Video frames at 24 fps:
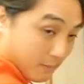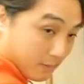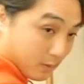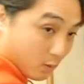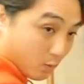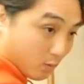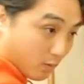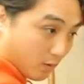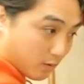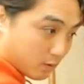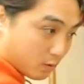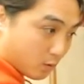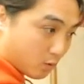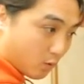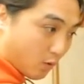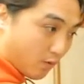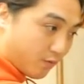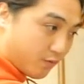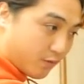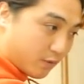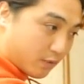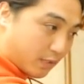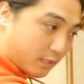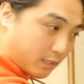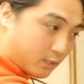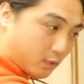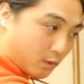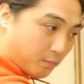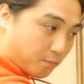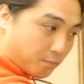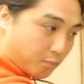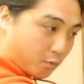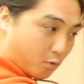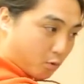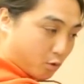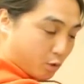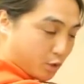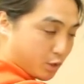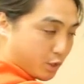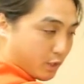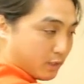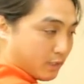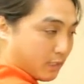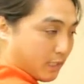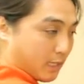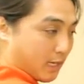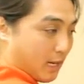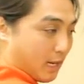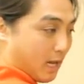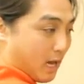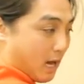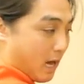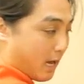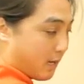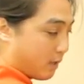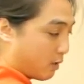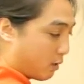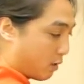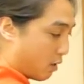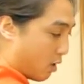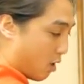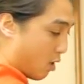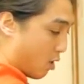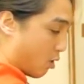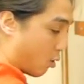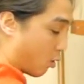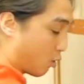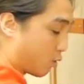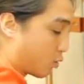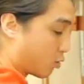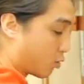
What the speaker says: So don't feel like you're pushing to get higher or